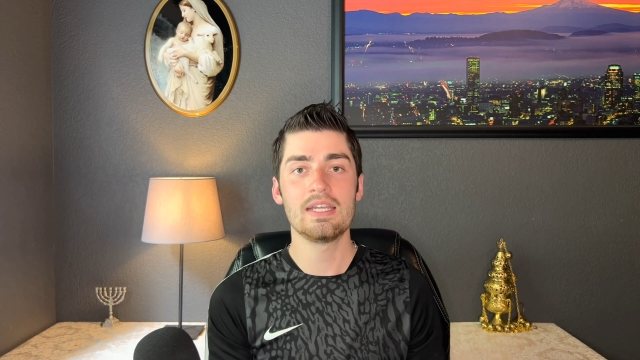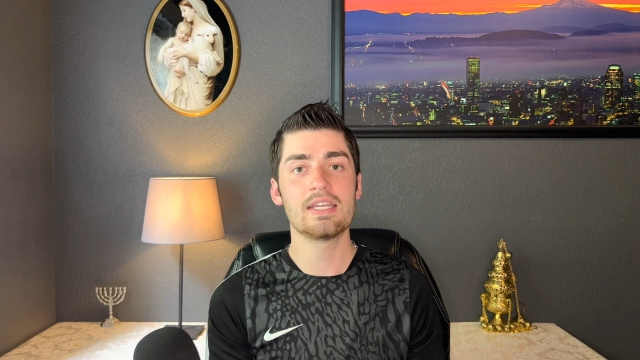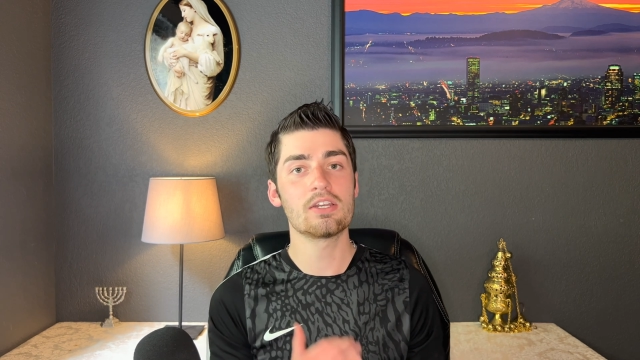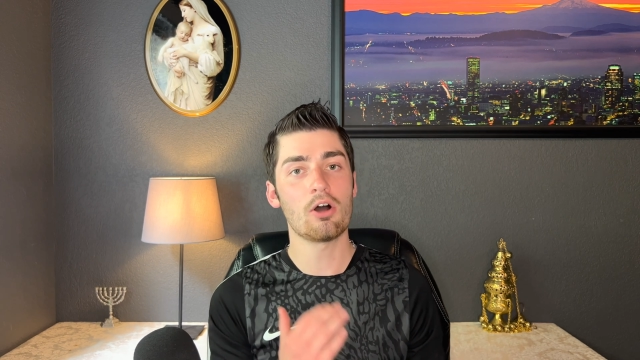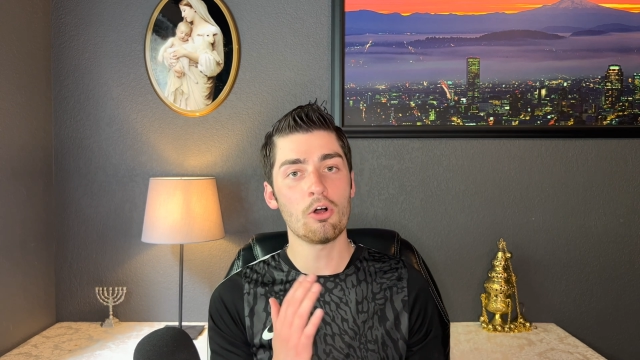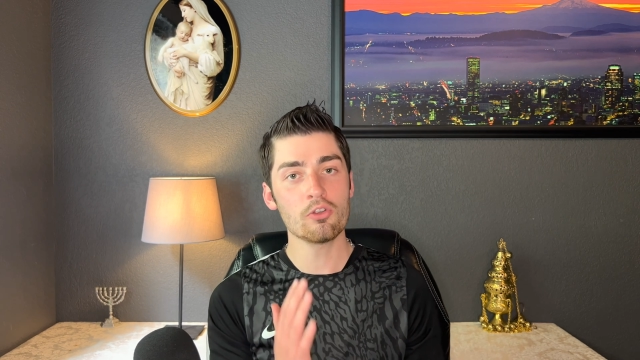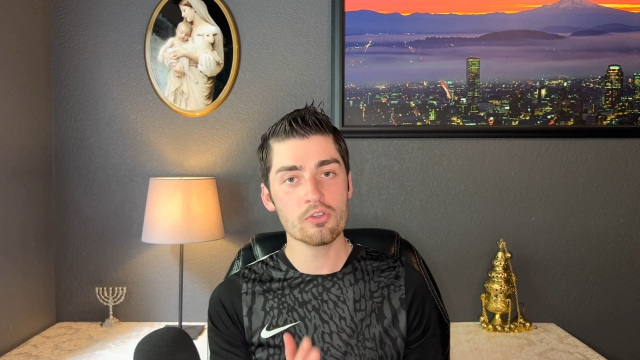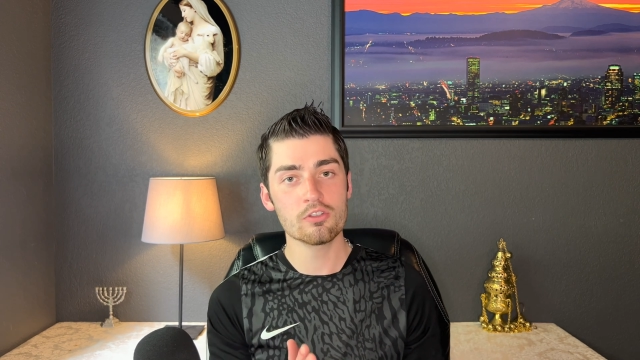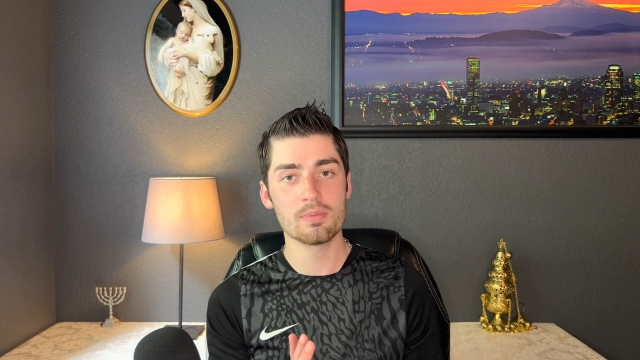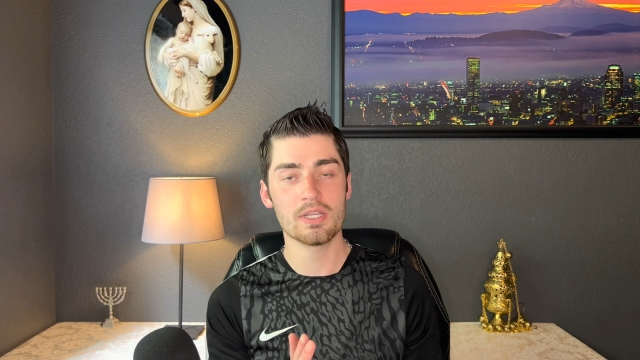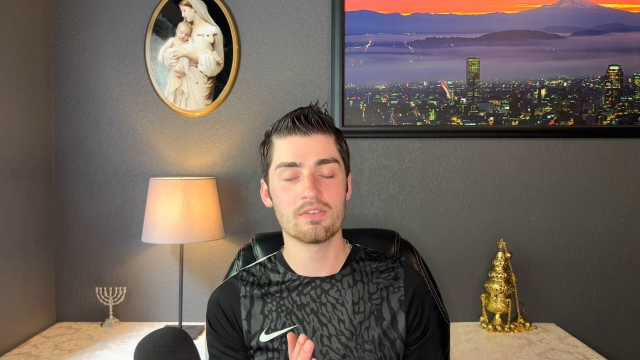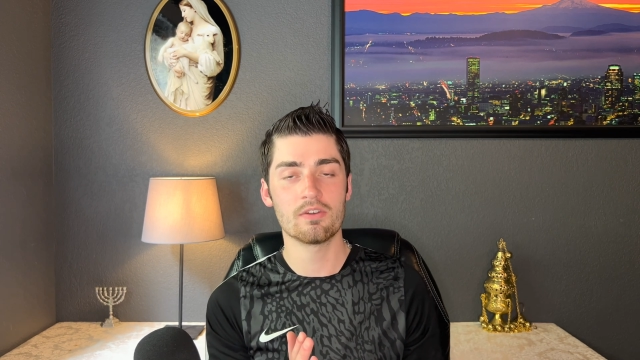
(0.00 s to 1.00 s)
He can also
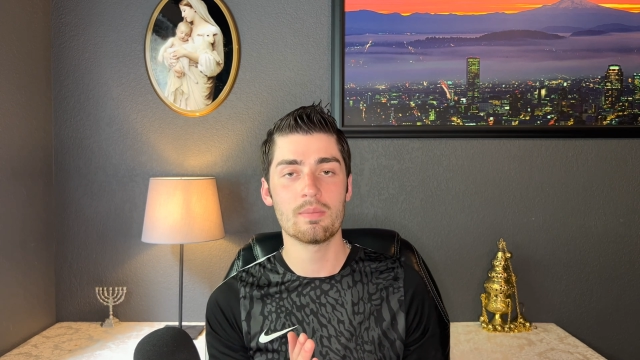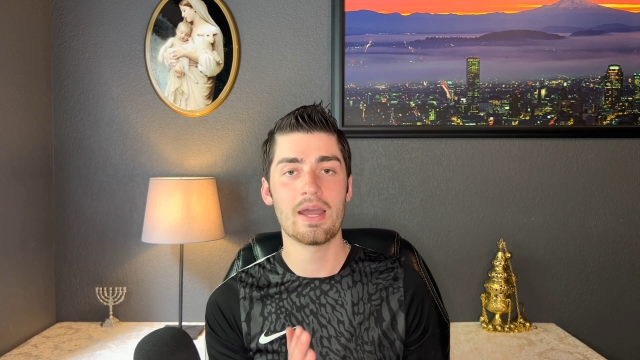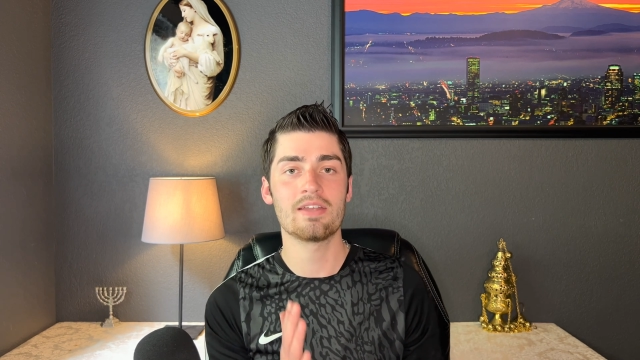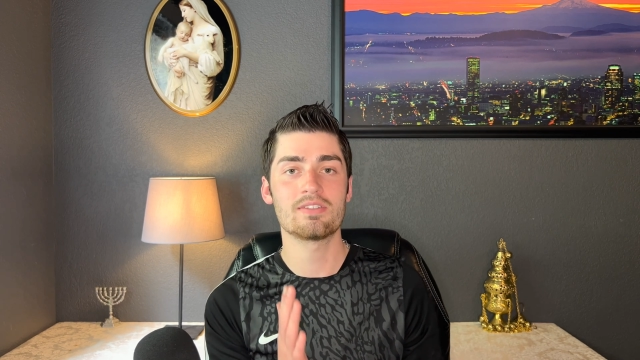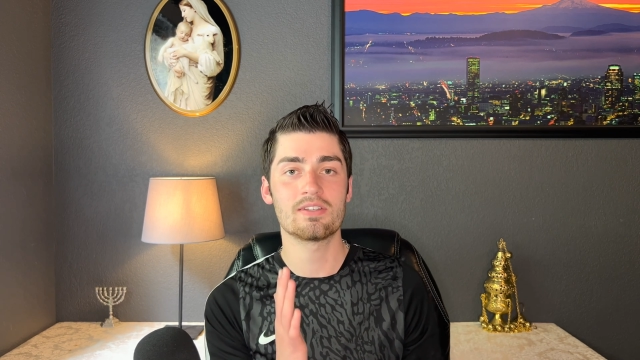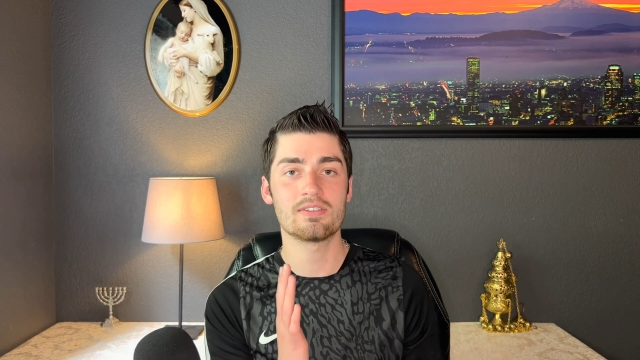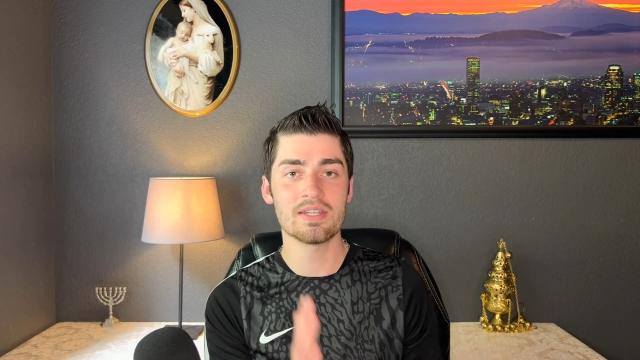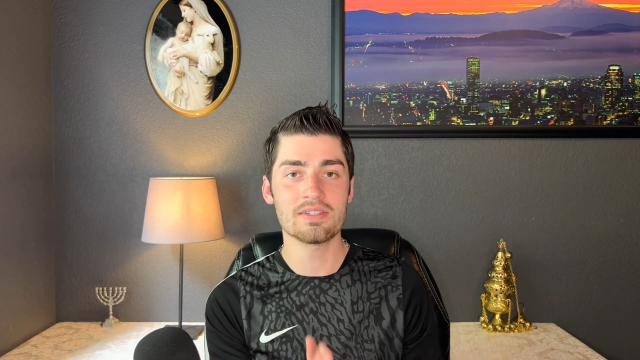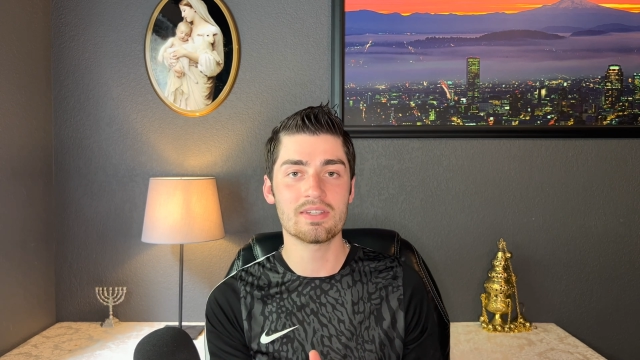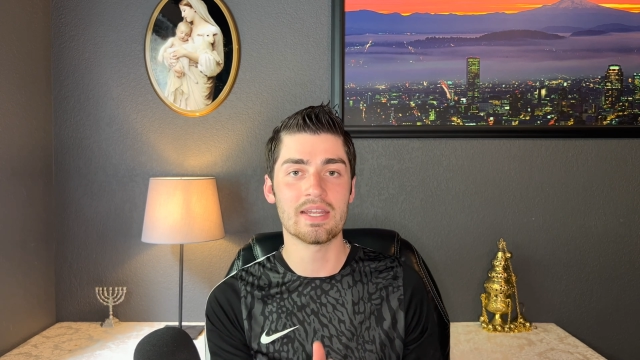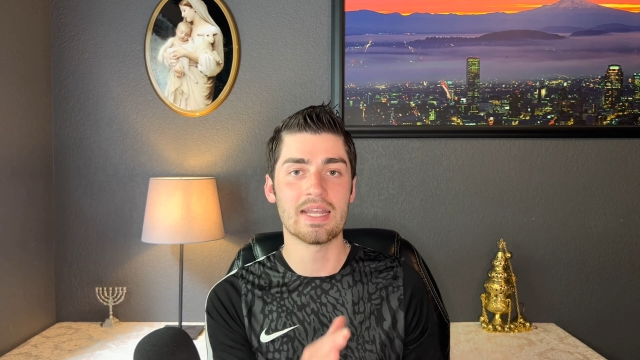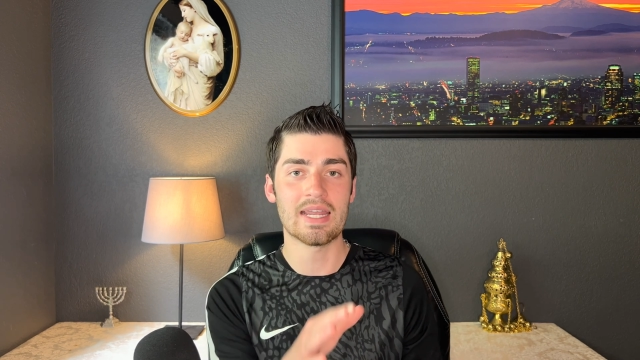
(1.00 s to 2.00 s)
speak of him as
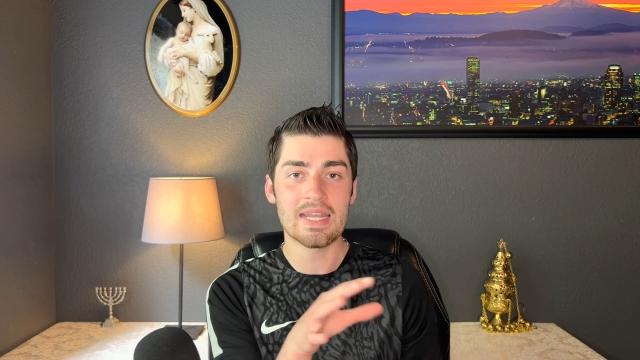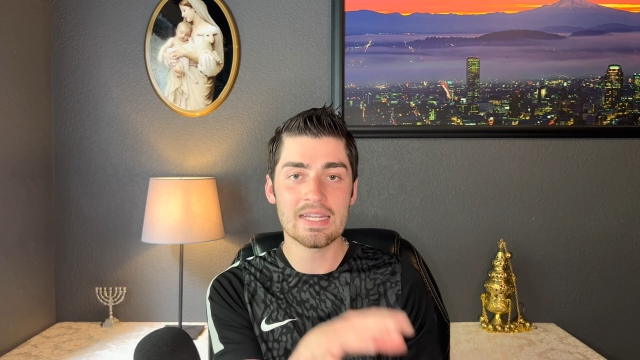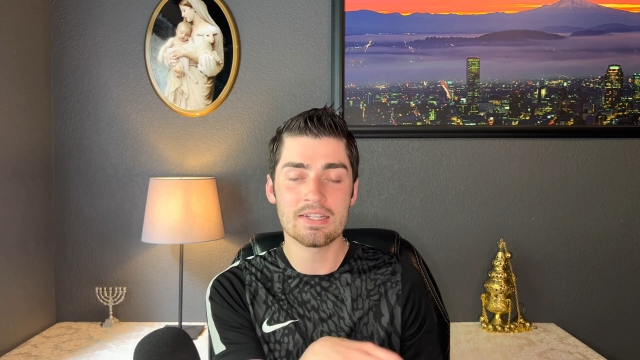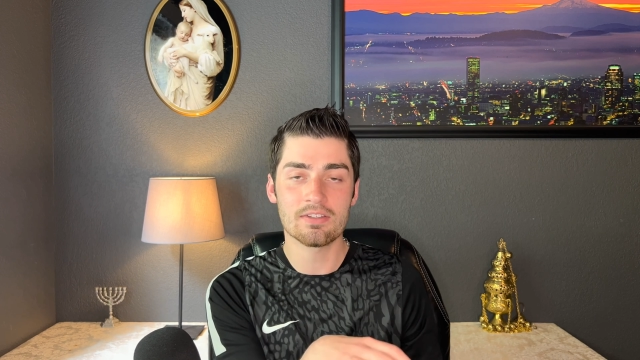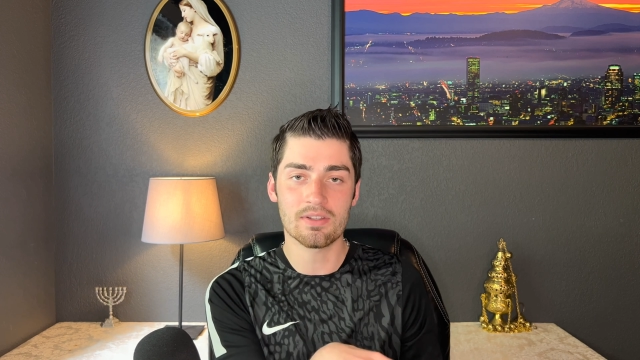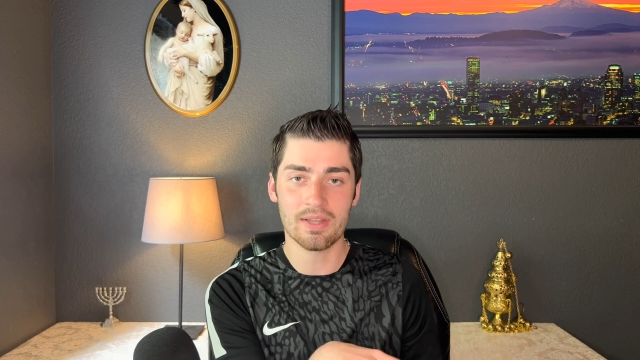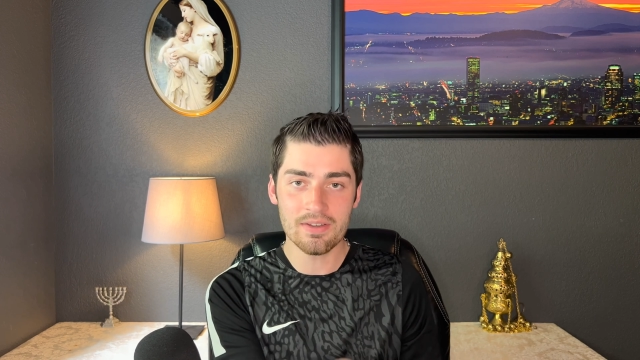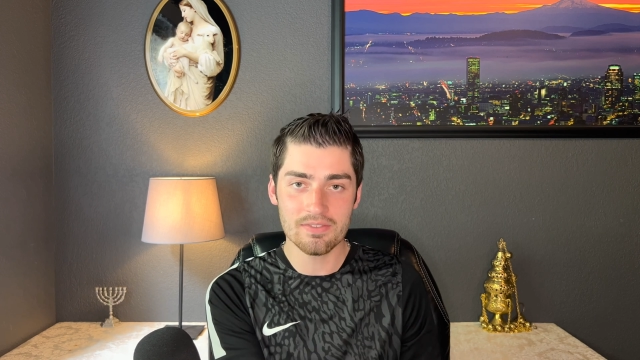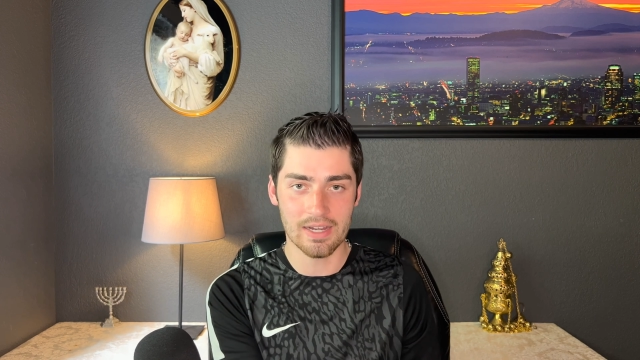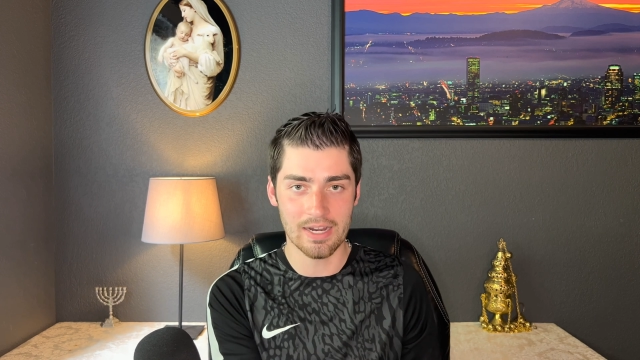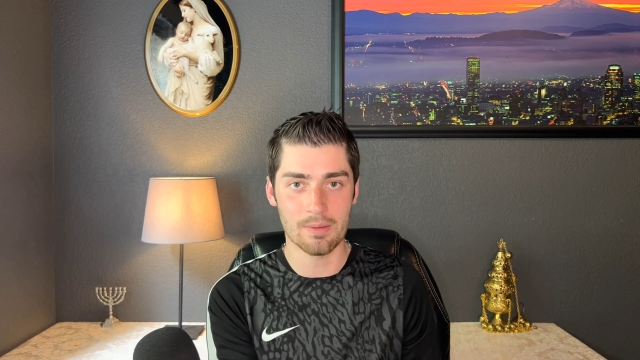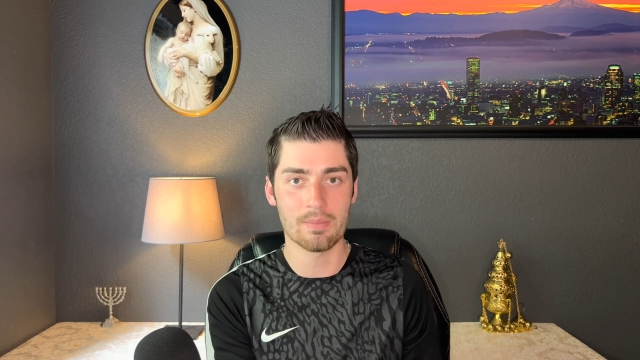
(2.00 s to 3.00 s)
existing in his
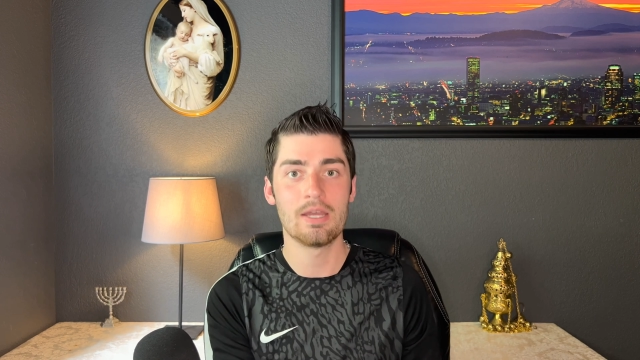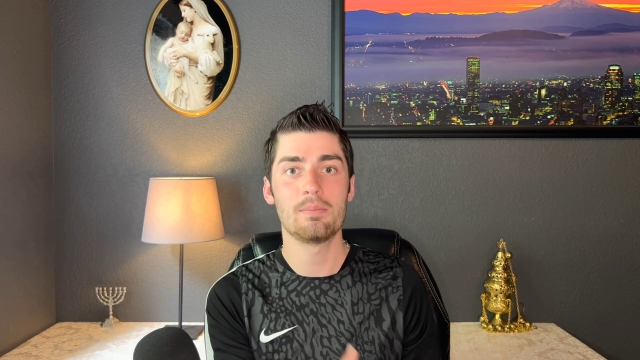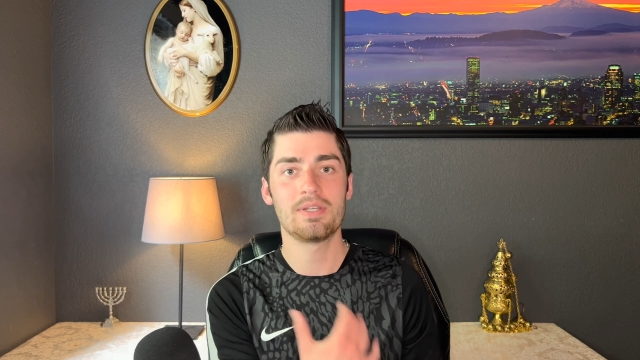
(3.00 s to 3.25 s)
lifetime